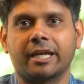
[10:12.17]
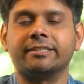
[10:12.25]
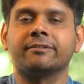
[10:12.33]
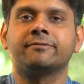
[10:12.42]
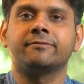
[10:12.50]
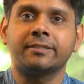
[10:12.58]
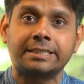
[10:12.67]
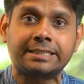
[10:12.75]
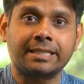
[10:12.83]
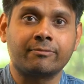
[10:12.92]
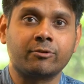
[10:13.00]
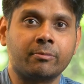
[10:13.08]
And the first
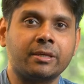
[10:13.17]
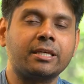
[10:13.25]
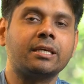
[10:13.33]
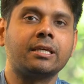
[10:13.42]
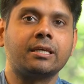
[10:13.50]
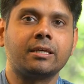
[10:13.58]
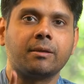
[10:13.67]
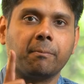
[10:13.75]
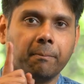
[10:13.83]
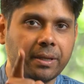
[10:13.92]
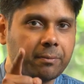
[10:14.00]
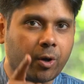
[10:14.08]
step will be
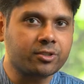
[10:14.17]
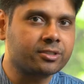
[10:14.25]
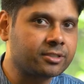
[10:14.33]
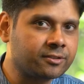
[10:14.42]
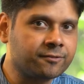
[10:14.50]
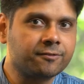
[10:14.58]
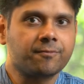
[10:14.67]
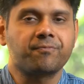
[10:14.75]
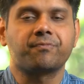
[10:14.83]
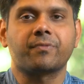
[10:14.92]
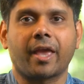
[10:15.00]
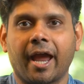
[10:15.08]
be positive
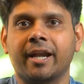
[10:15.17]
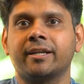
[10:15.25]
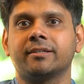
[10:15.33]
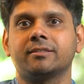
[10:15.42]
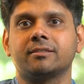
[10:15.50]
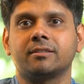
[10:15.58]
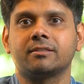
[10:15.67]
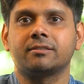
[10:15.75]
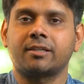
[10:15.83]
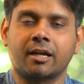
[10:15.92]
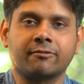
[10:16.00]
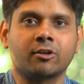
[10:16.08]
and
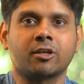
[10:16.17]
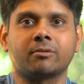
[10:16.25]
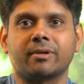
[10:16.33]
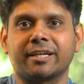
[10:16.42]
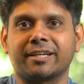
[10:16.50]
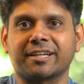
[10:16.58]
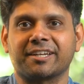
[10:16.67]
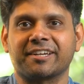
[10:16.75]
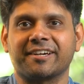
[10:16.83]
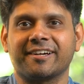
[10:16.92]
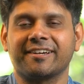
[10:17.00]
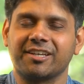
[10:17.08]
start following
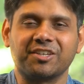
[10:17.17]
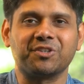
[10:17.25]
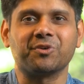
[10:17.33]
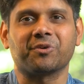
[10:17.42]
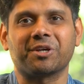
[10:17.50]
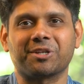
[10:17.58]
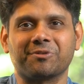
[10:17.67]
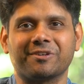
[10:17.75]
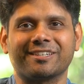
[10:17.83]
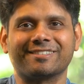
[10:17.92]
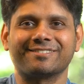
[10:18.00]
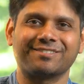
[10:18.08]
Biotecnika. You're going to win.